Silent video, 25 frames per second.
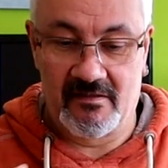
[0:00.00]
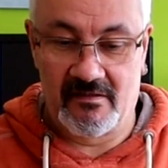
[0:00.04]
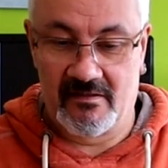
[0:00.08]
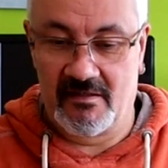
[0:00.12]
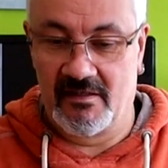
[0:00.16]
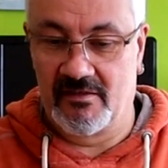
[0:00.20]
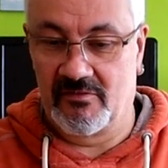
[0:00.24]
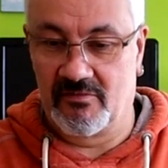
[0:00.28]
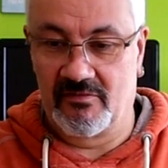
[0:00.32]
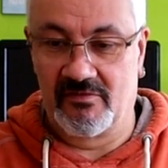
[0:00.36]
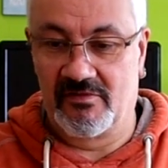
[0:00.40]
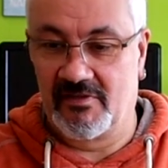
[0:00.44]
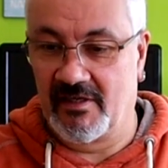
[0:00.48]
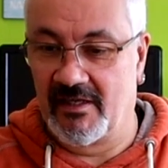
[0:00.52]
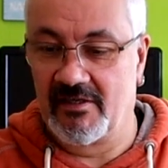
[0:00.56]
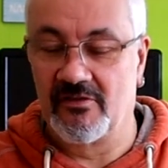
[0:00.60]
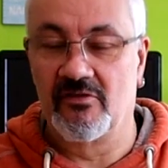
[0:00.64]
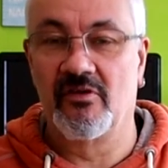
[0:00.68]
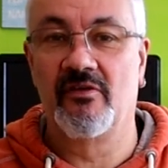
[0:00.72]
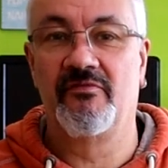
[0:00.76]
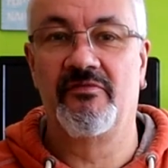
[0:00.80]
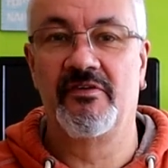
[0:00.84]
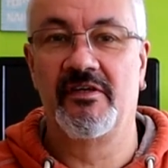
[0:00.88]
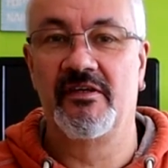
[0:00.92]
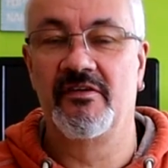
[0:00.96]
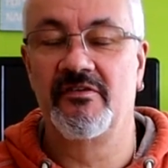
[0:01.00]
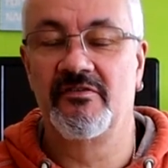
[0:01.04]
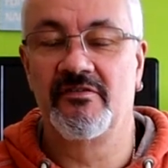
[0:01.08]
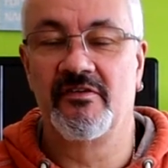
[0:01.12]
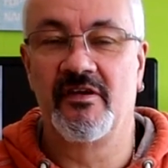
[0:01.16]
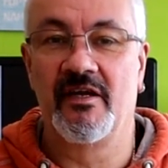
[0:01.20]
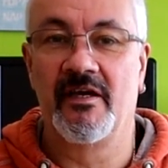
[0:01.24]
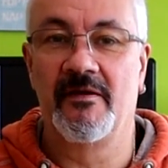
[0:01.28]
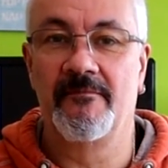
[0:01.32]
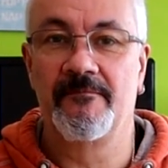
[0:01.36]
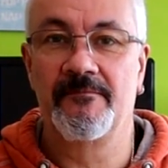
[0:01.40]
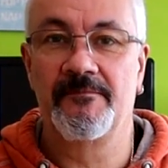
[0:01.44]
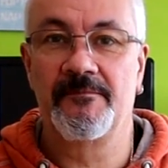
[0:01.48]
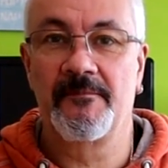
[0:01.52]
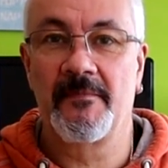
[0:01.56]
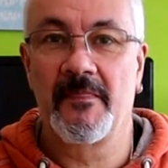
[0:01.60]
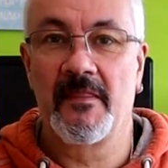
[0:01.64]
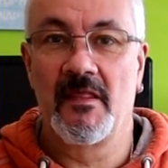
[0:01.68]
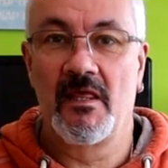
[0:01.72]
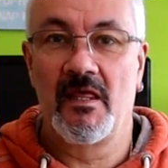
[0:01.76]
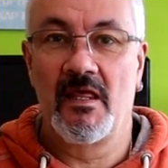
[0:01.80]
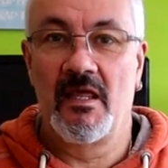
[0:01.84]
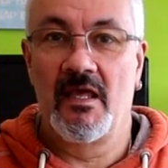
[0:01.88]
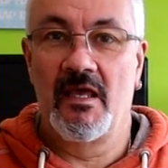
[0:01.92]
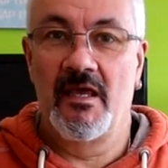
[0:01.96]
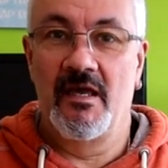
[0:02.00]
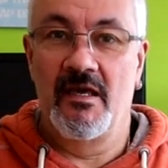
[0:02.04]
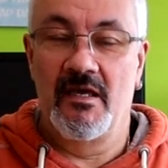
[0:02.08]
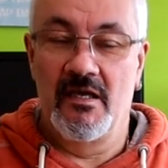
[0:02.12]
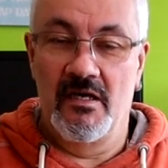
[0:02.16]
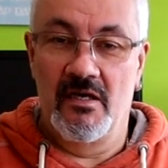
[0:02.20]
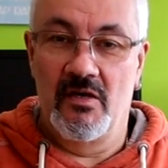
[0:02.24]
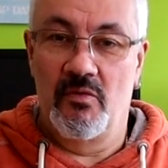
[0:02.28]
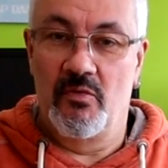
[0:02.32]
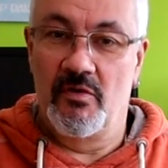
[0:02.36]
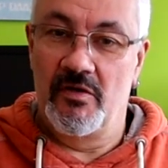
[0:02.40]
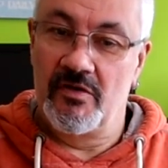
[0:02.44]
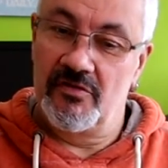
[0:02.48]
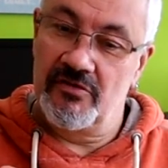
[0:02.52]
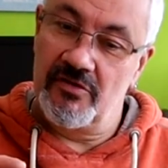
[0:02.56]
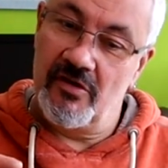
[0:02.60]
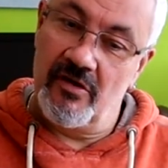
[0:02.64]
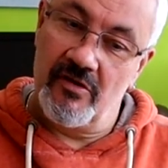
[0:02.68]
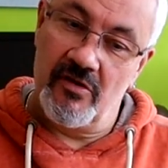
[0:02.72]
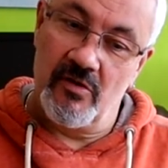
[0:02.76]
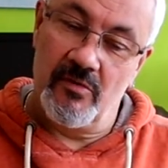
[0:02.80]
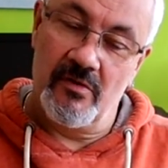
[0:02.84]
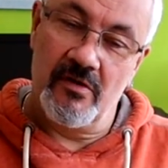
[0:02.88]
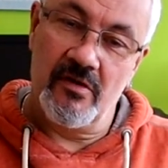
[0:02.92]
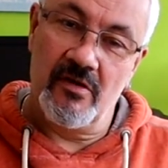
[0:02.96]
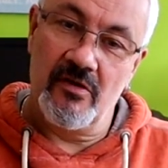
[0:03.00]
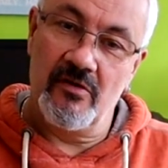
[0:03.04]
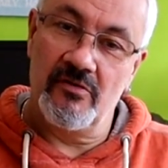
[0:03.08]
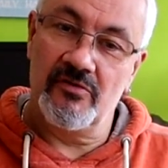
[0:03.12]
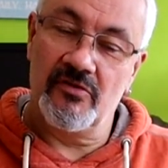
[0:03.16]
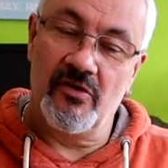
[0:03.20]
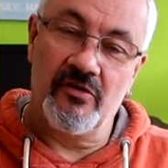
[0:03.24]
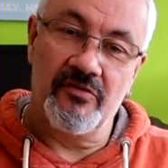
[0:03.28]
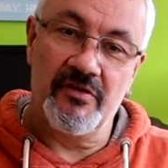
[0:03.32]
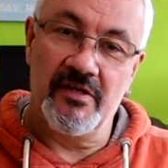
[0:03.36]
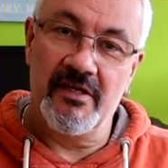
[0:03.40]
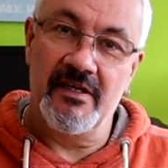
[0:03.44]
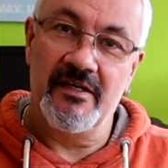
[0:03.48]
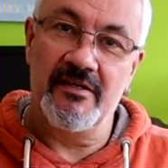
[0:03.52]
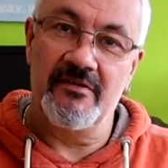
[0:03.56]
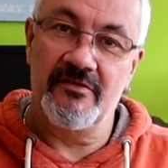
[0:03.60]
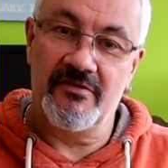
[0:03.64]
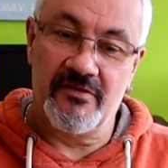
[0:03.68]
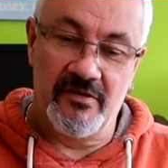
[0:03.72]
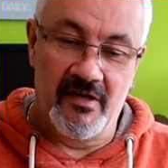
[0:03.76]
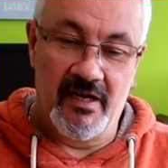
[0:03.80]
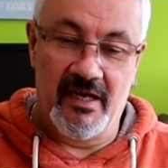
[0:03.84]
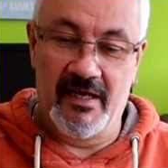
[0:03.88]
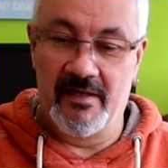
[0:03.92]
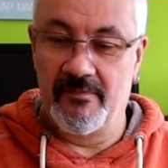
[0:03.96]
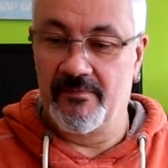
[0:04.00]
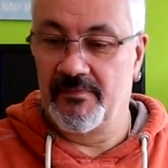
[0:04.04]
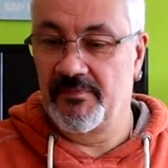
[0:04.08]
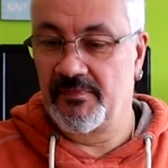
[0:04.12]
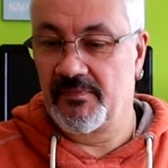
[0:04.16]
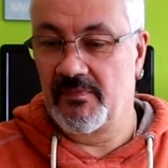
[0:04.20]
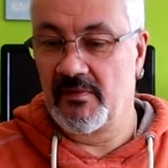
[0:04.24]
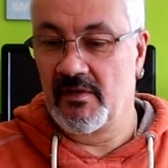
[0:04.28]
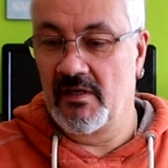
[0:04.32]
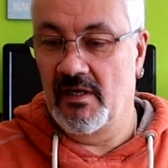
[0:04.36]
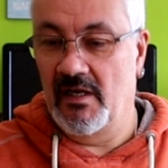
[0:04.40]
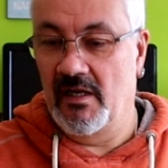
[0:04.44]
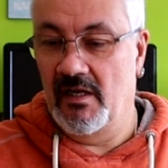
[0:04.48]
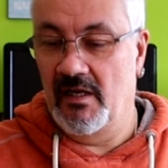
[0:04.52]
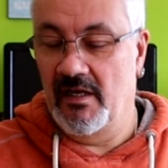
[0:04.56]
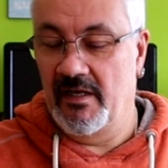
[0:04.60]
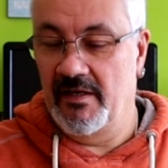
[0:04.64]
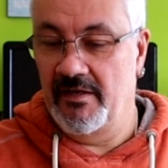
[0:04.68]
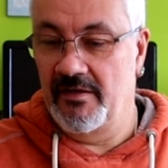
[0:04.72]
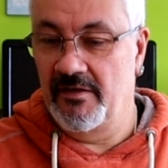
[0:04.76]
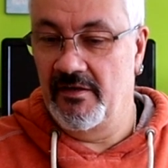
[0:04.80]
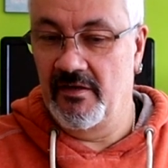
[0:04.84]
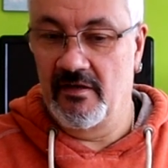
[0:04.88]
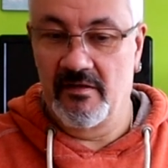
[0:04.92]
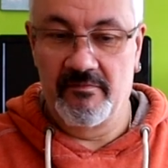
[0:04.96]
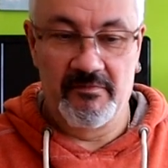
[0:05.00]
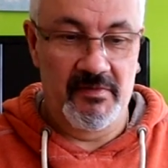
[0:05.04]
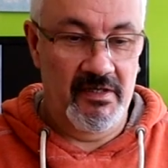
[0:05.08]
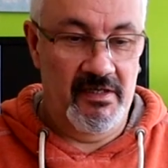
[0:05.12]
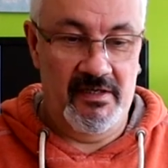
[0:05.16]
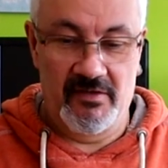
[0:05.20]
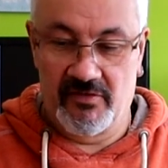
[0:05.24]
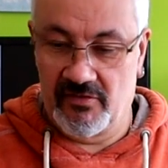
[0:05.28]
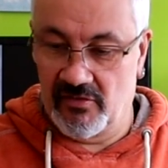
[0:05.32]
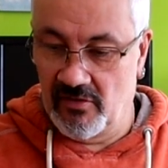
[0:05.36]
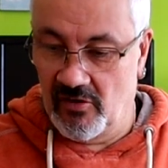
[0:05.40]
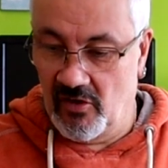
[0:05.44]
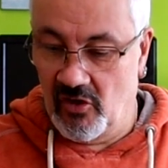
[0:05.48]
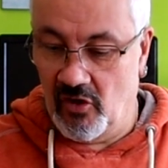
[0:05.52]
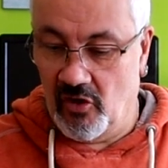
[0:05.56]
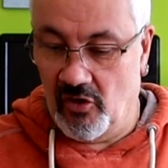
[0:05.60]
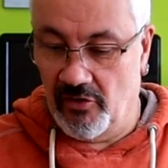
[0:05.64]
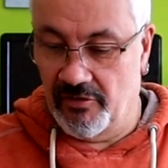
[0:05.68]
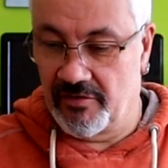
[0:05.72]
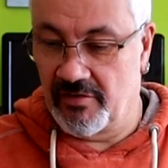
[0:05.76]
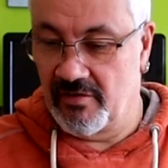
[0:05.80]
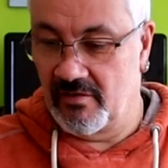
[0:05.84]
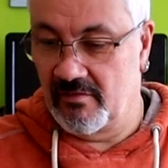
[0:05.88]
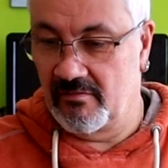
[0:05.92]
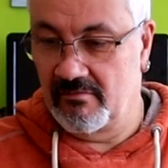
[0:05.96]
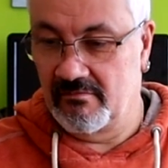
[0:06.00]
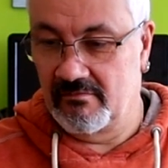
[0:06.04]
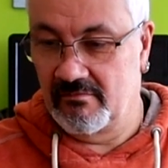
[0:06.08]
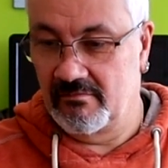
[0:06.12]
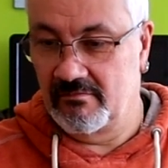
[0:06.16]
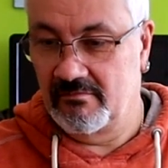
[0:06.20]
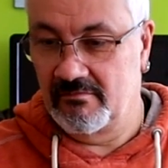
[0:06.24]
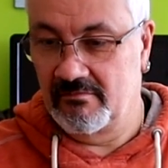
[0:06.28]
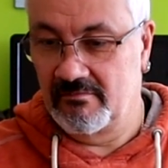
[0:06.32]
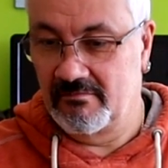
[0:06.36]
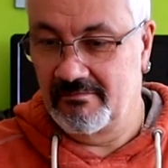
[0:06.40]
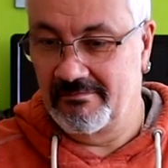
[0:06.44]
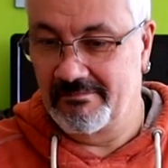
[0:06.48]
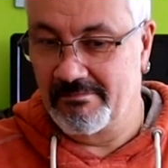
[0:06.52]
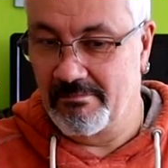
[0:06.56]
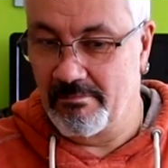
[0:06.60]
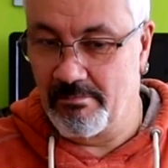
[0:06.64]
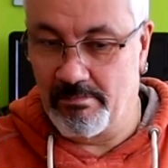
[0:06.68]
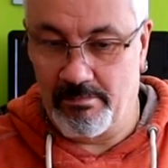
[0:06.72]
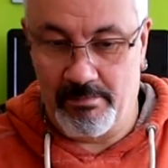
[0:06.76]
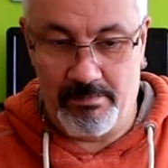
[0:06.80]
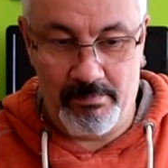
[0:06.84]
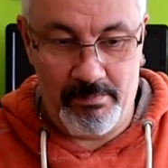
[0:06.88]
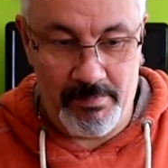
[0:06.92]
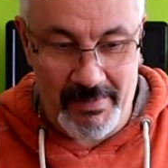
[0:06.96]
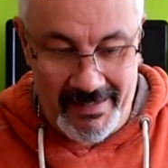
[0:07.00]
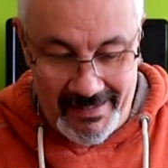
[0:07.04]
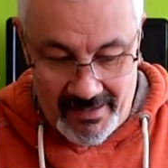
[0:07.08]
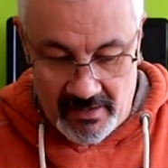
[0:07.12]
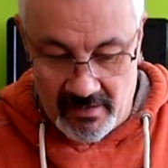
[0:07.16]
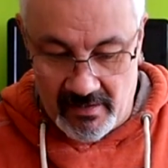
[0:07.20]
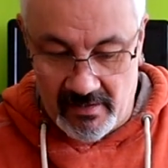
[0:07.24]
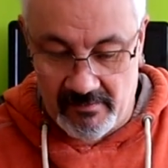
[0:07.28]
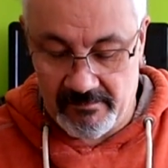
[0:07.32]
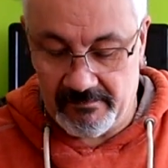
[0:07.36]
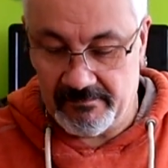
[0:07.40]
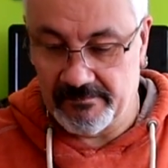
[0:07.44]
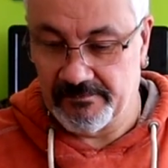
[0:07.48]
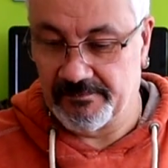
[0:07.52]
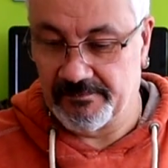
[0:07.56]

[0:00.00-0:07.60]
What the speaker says: This one stays off the internet, whereas the other one goes on the internet, and it's a lot bigger.